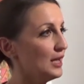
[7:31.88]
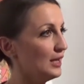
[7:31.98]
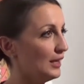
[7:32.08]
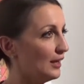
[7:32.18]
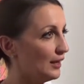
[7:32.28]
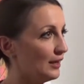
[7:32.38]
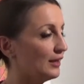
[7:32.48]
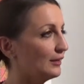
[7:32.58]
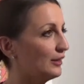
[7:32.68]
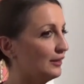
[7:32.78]

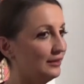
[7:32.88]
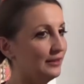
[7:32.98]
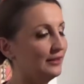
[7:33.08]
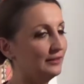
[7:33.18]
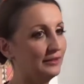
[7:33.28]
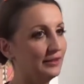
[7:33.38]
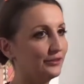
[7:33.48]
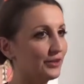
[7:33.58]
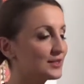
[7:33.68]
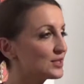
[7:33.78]
The
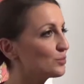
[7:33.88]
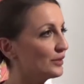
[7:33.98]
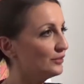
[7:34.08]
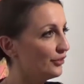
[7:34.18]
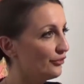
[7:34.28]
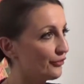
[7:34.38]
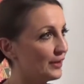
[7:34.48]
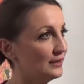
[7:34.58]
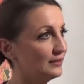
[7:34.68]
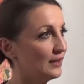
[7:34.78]
dresses were
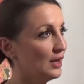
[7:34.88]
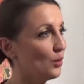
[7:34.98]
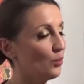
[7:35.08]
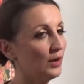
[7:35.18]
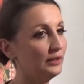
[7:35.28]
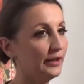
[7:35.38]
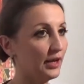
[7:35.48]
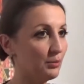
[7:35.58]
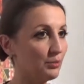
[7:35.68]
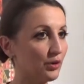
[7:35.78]
different. While they
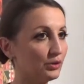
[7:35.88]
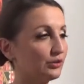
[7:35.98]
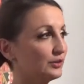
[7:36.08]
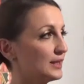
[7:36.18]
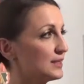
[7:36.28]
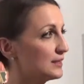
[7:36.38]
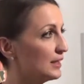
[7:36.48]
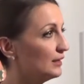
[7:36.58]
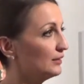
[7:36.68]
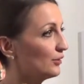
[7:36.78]
embroider, they
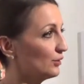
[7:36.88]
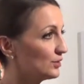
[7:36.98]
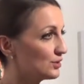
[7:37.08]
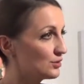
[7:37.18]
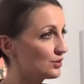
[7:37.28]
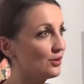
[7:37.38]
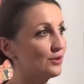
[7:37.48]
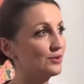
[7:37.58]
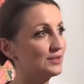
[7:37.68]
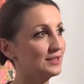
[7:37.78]
sing their old
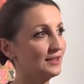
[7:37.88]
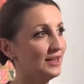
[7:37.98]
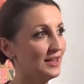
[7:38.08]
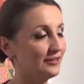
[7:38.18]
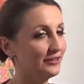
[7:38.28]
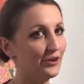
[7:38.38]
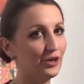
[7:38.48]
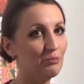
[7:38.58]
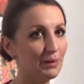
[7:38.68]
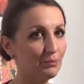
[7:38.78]
songs, they
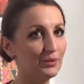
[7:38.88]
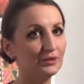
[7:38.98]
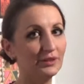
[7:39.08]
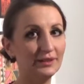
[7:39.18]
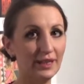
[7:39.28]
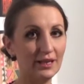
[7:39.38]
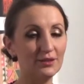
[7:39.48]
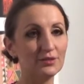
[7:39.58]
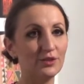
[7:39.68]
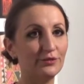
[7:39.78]
remember the
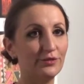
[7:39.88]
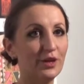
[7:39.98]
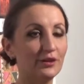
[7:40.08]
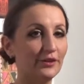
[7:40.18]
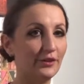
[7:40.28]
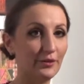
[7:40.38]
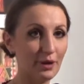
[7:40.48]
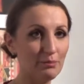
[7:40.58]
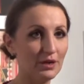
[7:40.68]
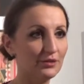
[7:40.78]
tales of their
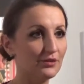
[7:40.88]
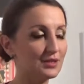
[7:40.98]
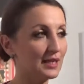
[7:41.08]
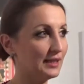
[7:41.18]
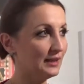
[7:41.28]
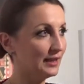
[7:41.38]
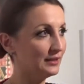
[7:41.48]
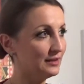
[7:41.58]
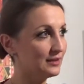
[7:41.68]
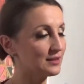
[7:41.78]
grandmothers, and like
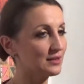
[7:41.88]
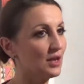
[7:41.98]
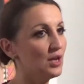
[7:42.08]
this.